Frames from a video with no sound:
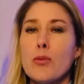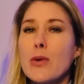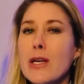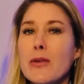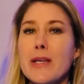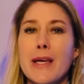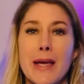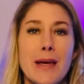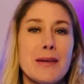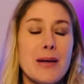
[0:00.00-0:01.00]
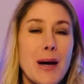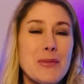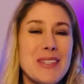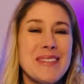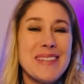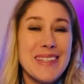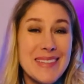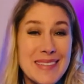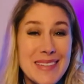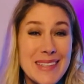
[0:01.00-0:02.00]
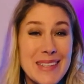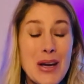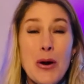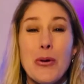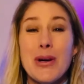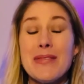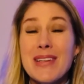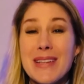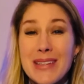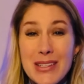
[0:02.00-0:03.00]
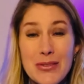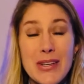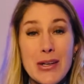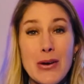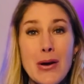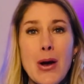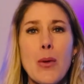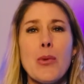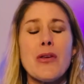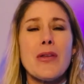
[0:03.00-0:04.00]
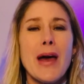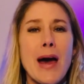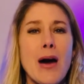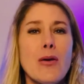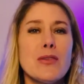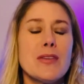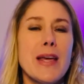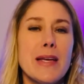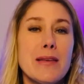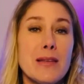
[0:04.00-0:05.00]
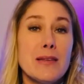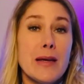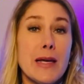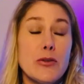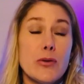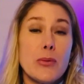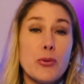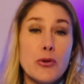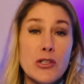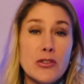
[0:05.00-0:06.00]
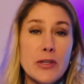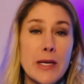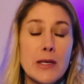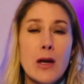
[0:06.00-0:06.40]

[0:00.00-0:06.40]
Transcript: really can't come to DC or even live here without taking the day to appreciate